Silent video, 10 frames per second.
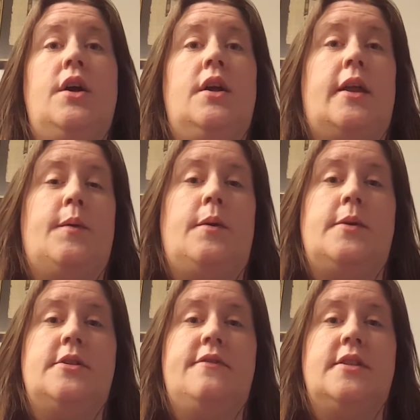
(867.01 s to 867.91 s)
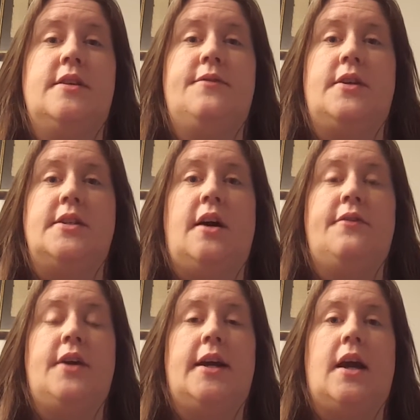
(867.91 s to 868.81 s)
Like, when I went to visit
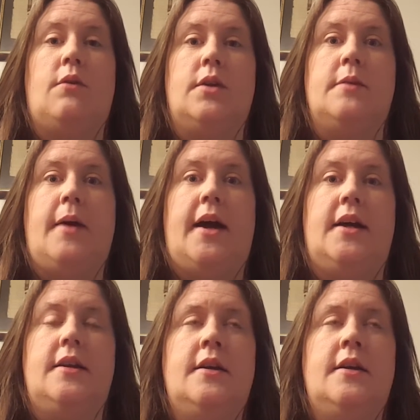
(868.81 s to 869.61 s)
Philadelphia, I got really bad